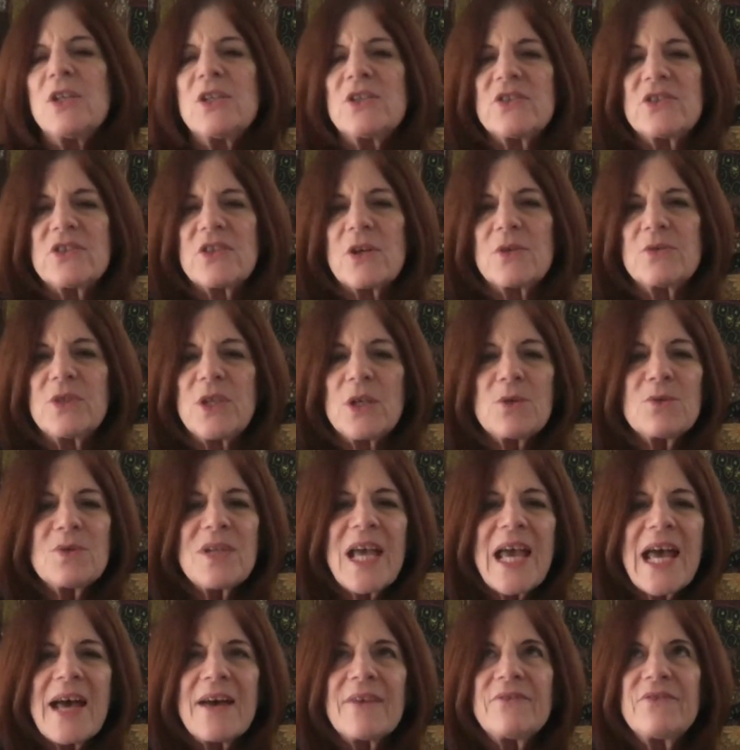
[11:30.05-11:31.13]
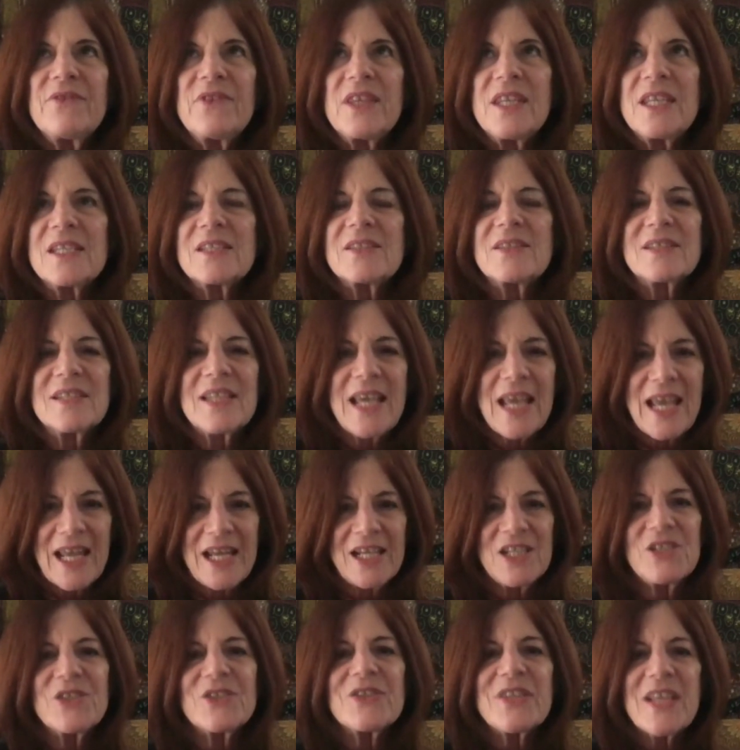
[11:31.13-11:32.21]
So don't have this
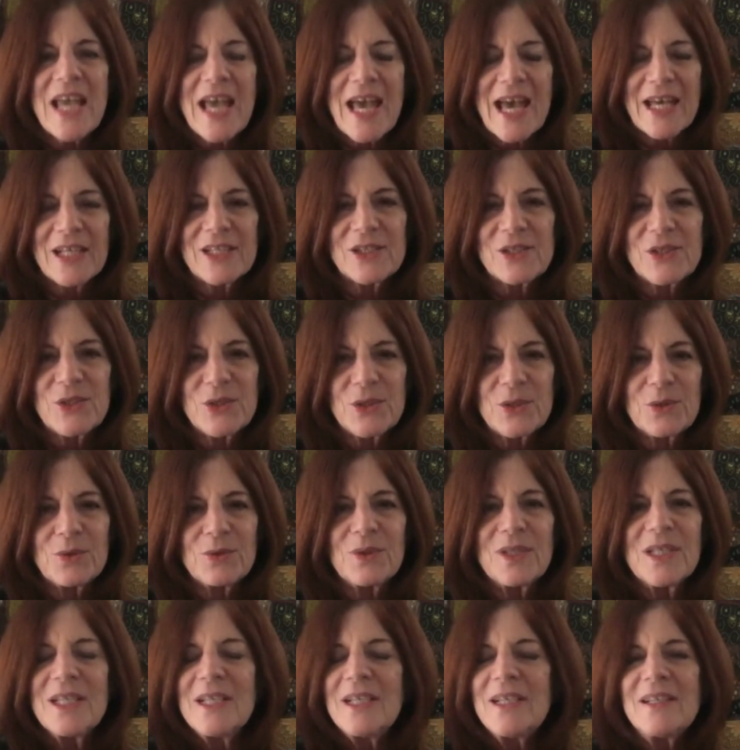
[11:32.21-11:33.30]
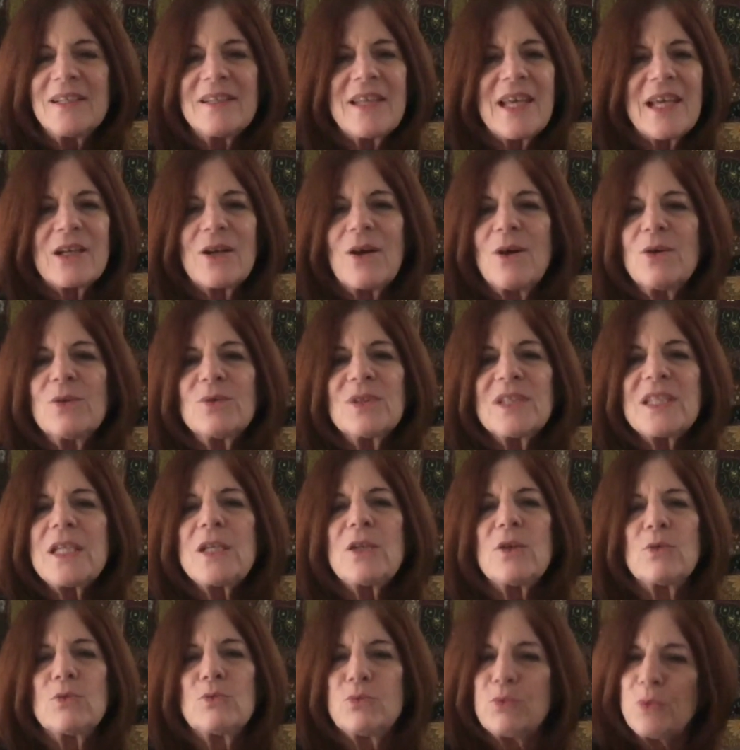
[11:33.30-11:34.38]
ageist attitude that
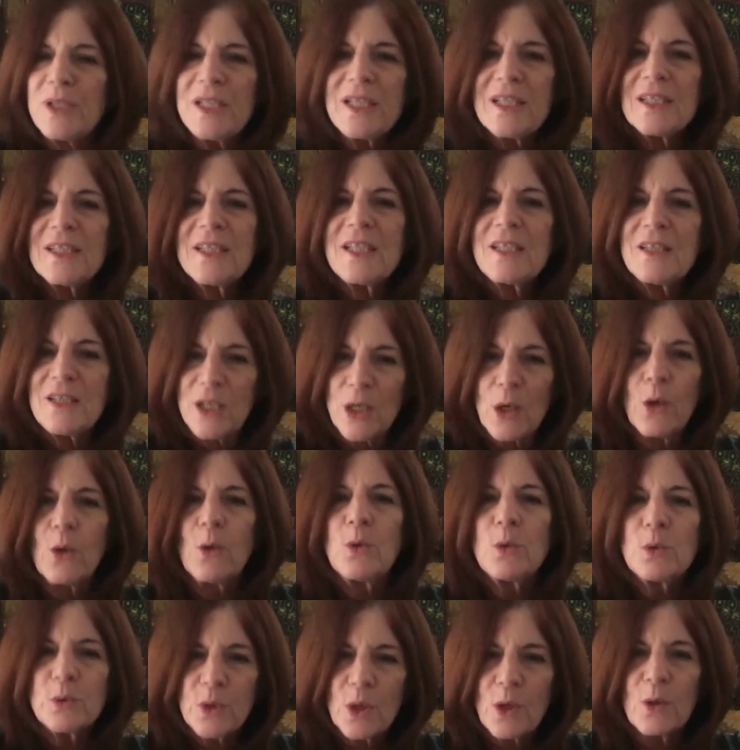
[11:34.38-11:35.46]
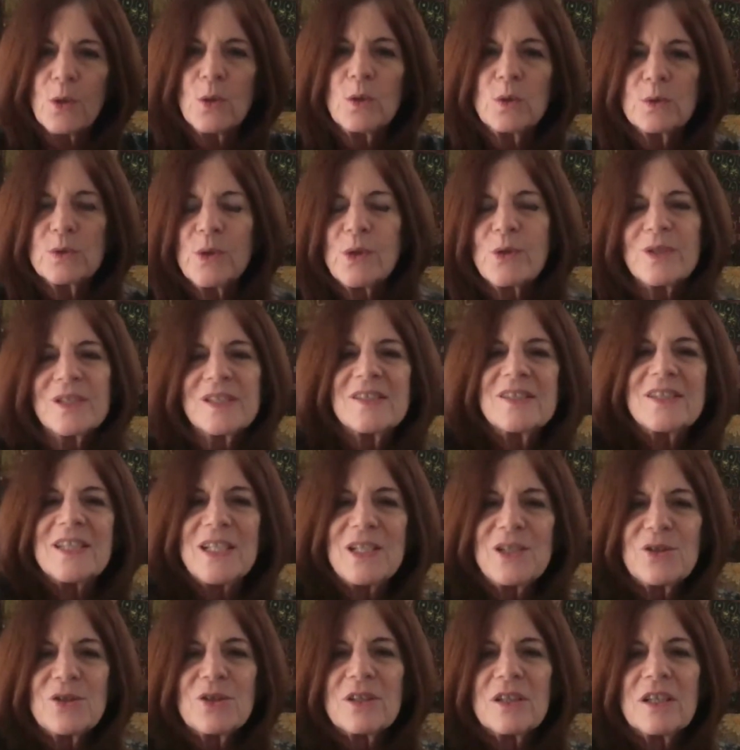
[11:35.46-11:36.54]
only really the old go to
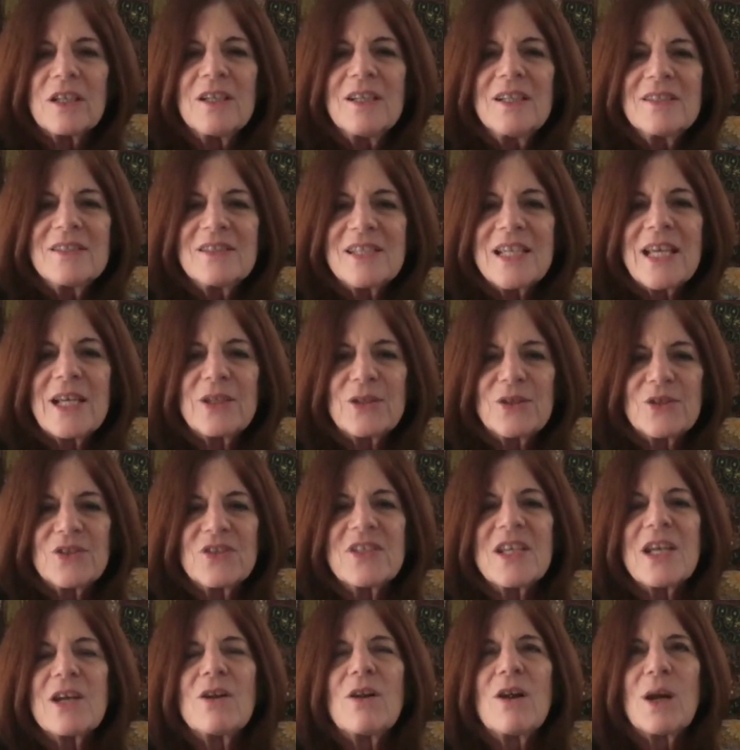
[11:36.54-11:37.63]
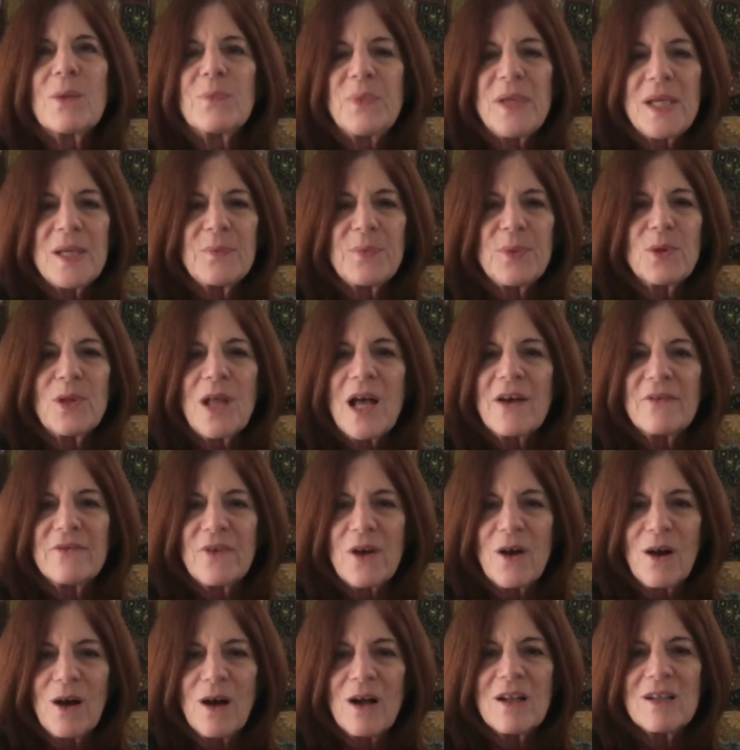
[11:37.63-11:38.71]
senior centers. There are people of
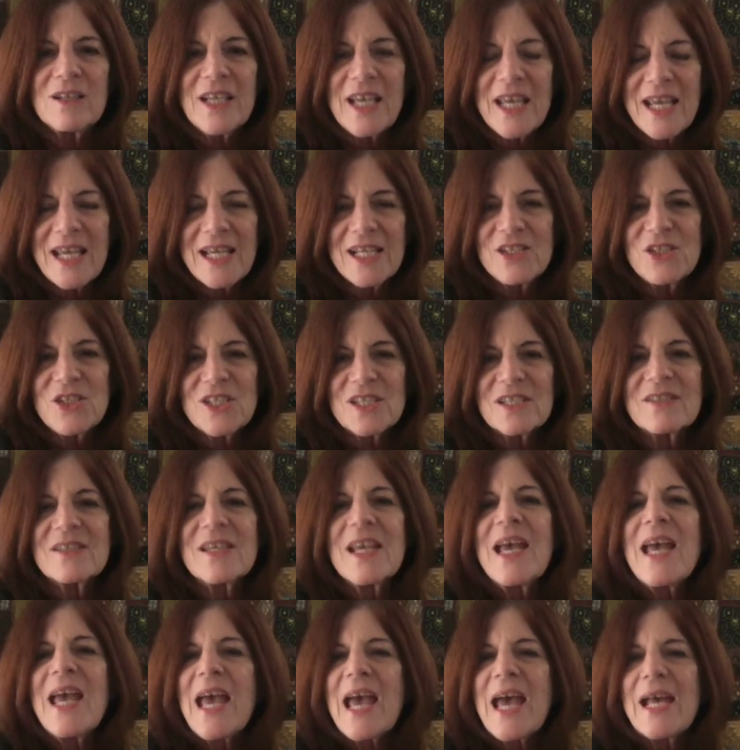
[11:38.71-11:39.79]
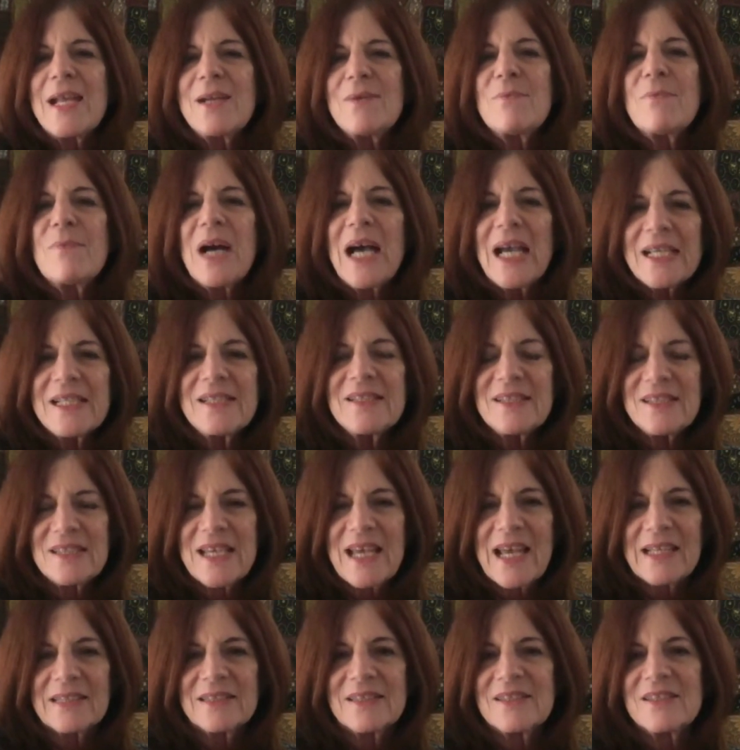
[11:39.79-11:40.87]
all ages and
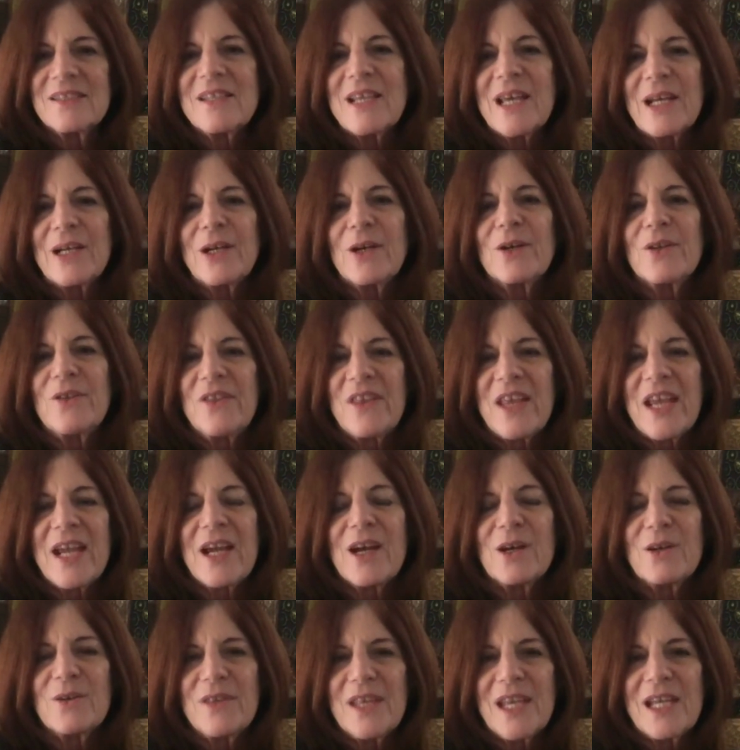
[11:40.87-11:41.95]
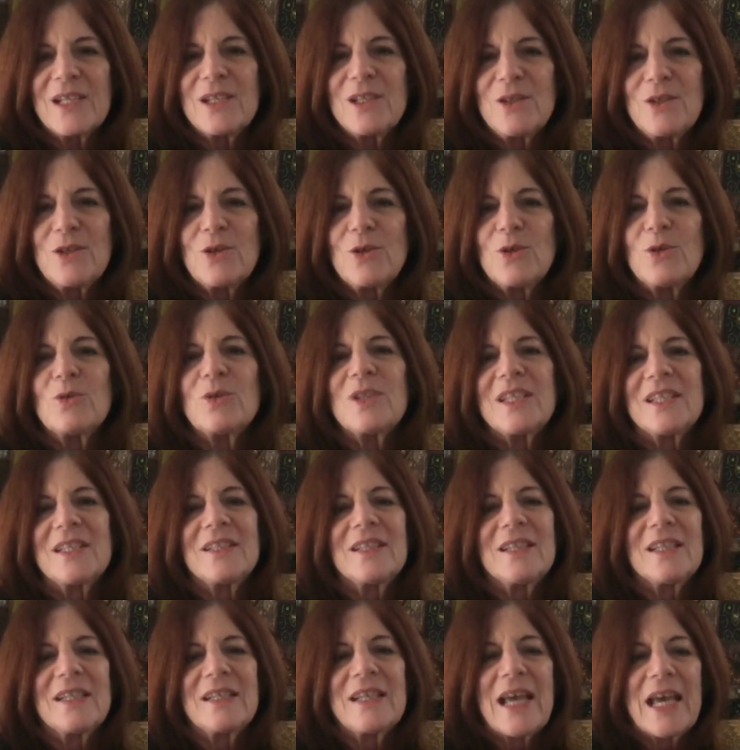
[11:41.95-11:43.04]
mindsets that are there that you can
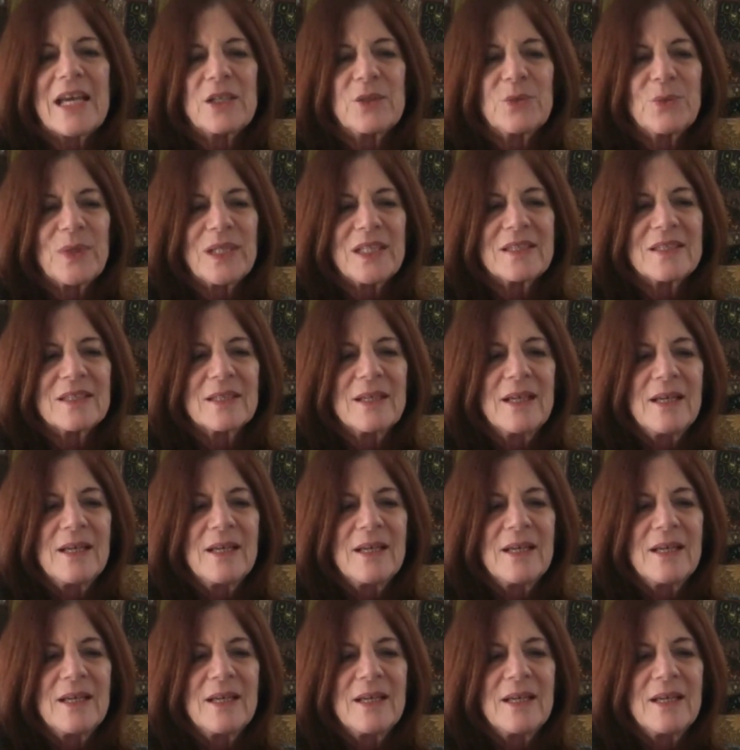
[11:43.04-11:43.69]
connect with.